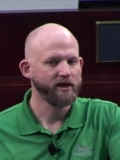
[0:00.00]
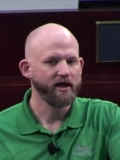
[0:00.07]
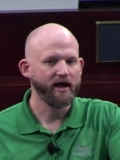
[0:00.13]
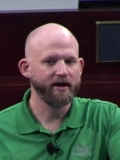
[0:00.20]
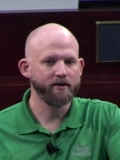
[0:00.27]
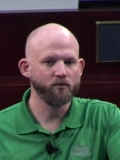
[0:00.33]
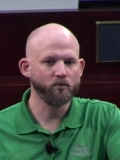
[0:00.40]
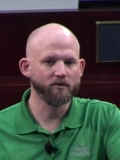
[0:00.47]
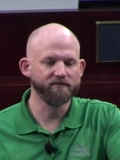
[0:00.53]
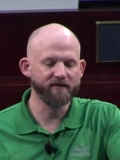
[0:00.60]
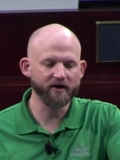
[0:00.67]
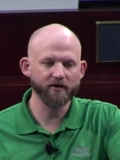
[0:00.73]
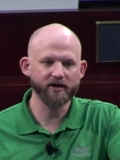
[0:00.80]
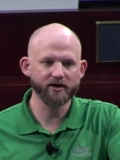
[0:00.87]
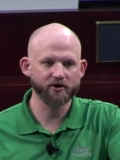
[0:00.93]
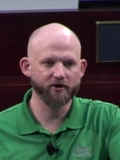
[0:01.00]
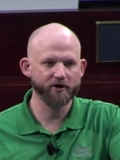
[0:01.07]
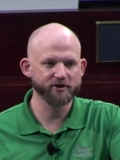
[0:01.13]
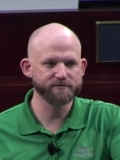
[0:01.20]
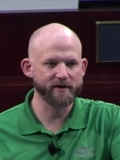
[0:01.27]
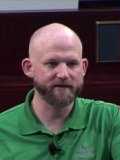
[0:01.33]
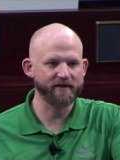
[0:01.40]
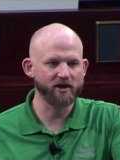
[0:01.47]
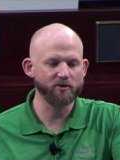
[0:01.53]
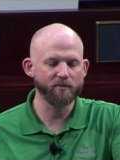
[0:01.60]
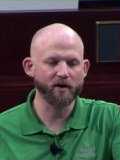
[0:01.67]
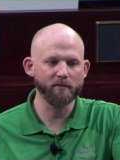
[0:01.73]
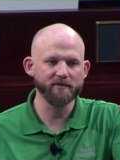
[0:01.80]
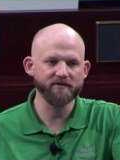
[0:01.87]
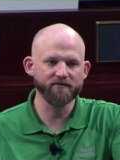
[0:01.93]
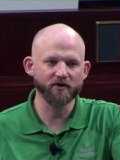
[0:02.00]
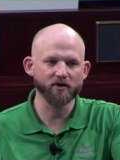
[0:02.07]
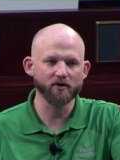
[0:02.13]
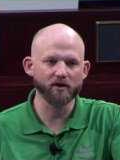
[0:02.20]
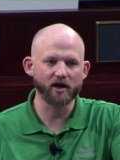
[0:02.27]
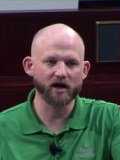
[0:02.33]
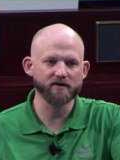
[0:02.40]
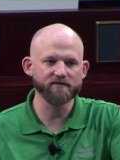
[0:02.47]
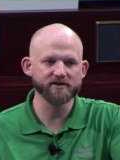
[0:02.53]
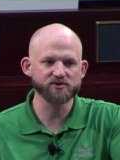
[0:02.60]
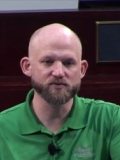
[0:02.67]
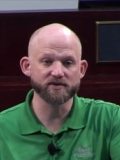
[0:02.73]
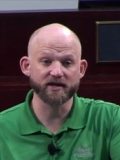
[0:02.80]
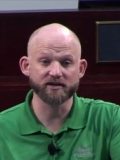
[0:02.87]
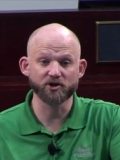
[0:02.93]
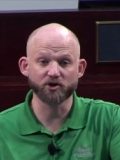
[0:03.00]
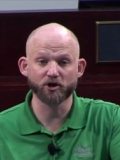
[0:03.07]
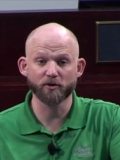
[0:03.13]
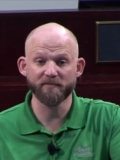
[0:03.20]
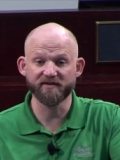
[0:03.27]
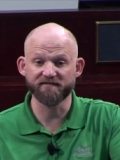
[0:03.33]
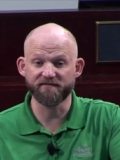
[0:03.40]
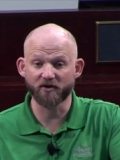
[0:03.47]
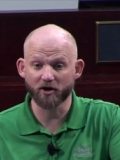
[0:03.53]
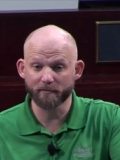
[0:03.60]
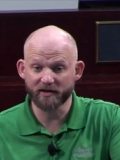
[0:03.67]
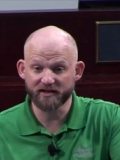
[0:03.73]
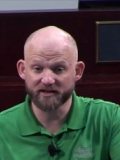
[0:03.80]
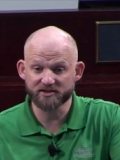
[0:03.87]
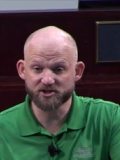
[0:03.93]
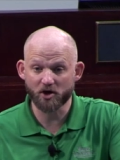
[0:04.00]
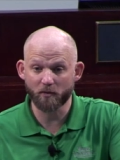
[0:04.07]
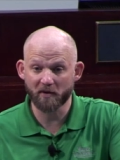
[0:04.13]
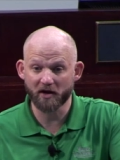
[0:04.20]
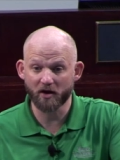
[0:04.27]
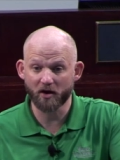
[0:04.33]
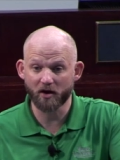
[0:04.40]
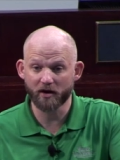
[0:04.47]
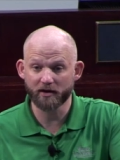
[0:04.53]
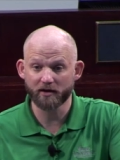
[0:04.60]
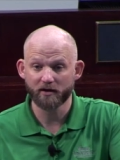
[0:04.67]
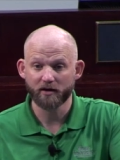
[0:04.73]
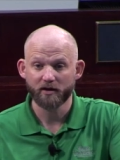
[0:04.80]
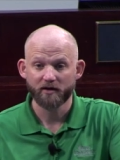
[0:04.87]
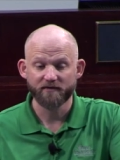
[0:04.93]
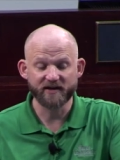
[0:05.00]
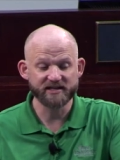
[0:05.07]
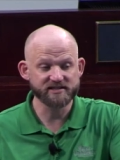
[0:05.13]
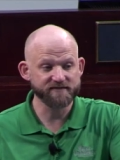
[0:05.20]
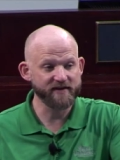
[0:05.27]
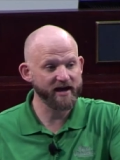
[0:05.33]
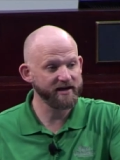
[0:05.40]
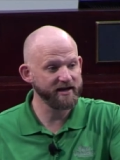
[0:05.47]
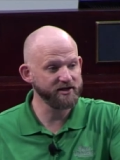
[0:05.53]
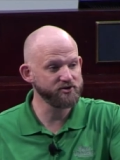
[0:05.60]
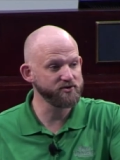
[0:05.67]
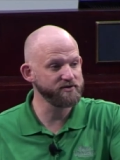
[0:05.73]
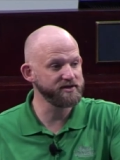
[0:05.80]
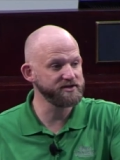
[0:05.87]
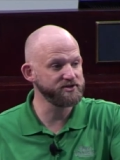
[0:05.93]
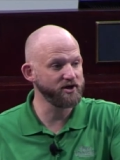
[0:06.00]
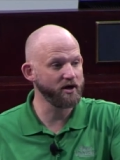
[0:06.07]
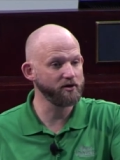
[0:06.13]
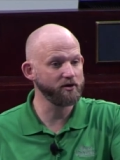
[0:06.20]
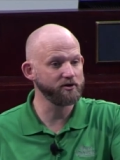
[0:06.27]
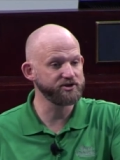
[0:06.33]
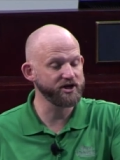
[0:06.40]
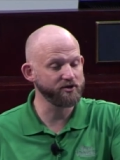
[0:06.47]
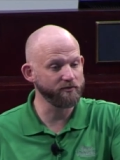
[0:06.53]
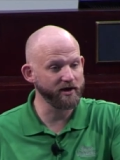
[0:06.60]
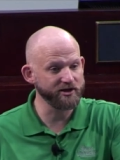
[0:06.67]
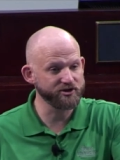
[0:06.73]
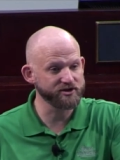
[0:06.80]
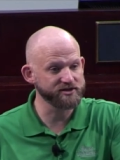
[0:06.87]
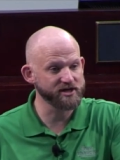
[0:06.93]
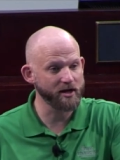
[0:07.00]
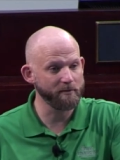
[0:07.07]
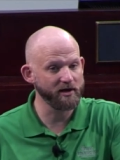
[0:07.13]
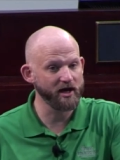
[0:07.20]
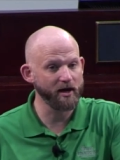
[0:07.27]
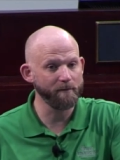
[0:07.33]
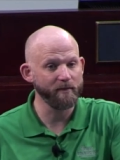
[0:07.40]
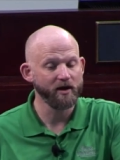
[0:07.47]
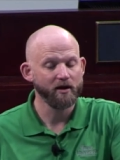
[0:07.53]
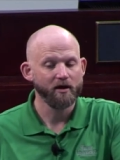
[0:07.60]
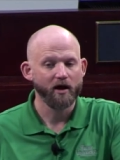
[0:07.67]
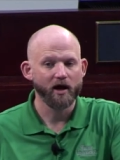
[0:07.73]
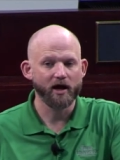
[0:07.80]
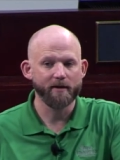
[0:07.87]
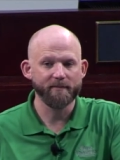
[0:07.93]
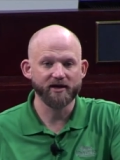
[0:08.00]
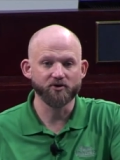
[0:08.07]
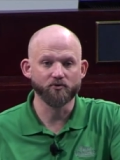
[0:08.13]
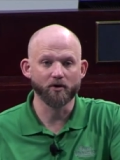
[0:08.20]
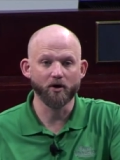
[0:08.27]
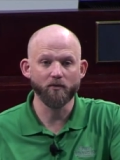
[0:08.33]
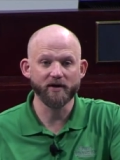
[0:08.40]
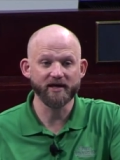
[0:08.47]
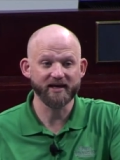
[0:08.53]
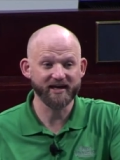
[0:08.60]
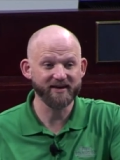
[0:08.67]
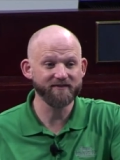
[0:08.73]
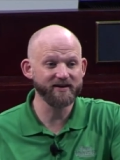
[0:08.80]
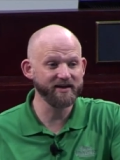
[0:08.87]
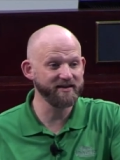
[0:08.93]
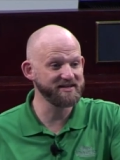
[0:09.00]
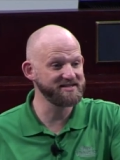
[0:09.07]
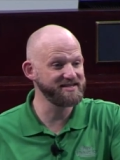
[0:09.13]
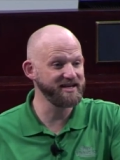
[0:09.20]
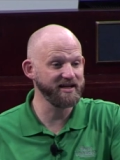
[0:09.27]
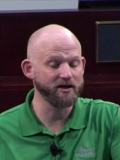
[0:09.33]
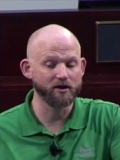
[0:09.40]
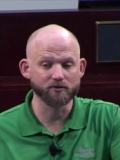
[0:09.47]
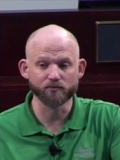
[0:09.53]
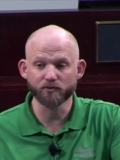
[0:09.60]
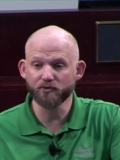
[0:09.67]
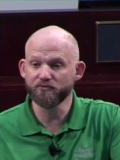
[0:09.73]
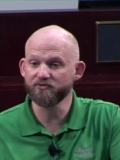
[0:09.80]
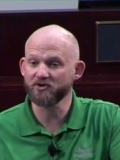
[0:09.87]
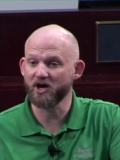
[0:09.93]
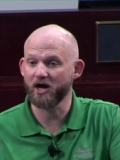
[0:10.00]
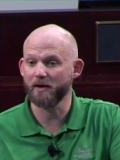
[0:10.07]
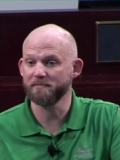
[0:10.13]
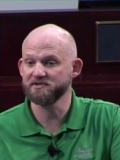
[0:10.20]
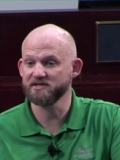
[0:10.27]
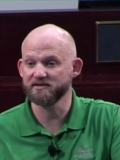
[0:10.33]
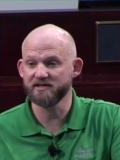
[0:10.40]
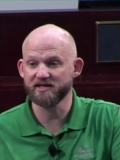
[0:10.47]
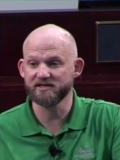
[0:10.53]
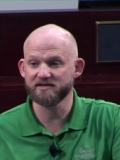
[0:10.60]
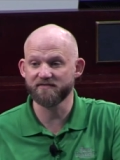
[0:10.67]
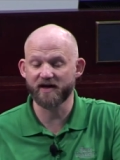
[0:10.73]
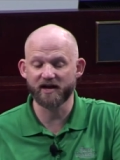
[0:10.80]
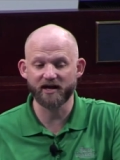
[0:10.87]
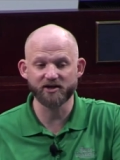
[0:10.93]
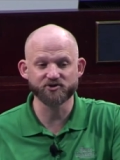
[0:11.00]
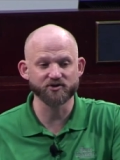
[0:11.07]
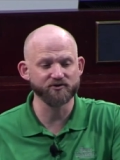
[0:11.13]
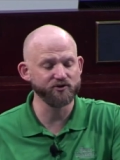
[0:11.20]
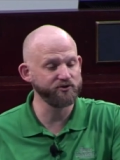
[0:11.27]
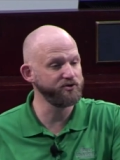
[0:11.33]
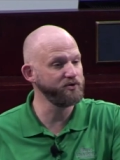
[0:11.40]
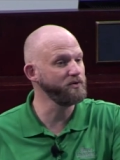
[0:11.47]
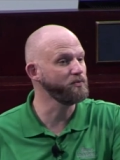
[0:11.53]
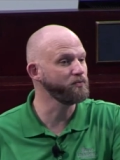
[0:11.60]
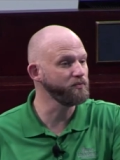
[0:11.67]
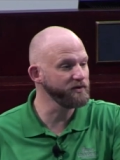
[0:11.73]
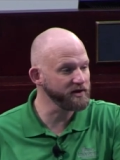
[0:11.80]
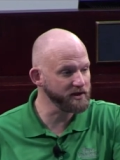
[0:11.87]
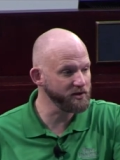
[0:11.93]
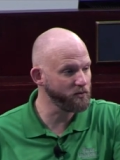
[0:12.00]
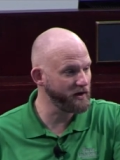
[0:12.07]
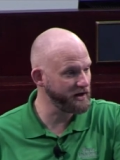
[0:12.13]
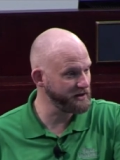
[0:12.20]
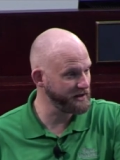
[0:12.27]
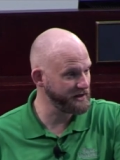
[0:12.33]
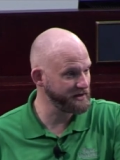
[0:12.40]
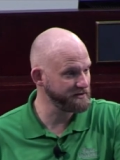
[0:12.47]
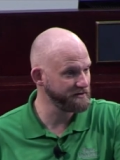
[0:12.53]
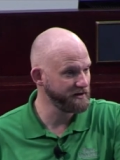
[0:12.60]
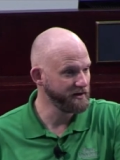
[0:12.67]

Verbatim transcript: And we're very encouraged by that. You probably have heard a lot of this with like the urban farming that's going on, things of that nature, these younger generations coming up um, and growing, even in the city on rooftops and things of that nature. And they're doing really well at it.